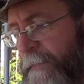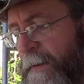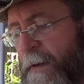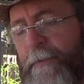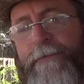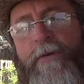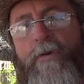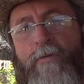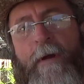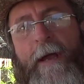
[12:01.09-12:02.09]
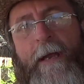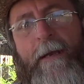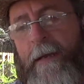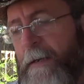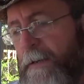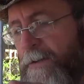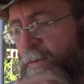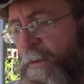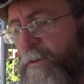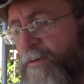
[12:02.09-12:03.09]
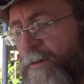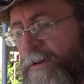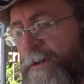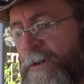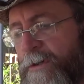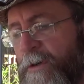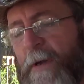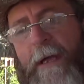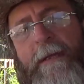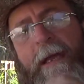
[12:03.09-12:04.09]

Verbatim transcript: uh, food rating. And this is what nutritionists do. They, they